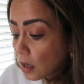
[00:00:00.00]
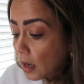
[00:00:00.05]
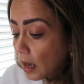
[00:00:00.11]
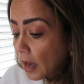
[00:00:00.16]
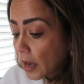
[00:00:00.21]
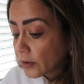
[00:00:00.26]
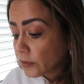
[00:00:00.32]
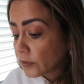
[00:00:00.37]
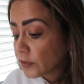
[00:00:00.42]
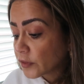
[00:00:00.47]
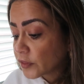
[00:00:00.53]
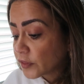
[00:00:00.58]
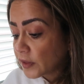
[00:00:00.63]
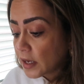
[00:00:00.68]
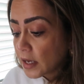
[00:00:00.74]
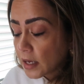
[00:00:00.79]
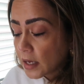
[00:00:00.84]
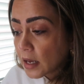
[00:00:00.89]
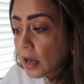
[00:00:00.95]
I don't
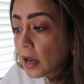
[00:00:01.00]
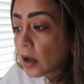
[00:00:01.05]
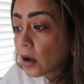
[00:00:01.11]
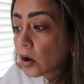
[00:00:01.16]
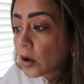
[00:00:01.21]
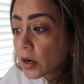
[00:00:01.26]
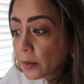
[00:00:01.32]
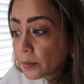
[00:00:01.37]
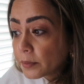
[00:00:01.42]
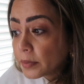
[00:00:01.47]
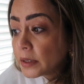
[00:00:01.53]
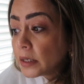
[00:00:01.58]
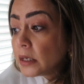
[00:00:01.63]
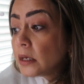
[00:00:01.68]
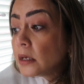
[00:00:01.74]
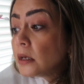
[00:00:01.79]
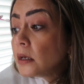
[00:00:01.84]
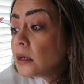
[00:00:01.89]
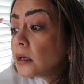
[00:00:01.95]
think I'm gonna
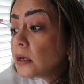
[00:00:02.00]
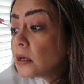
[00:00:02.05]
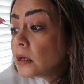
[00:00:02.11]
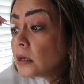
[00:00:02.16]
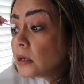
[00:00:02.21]
be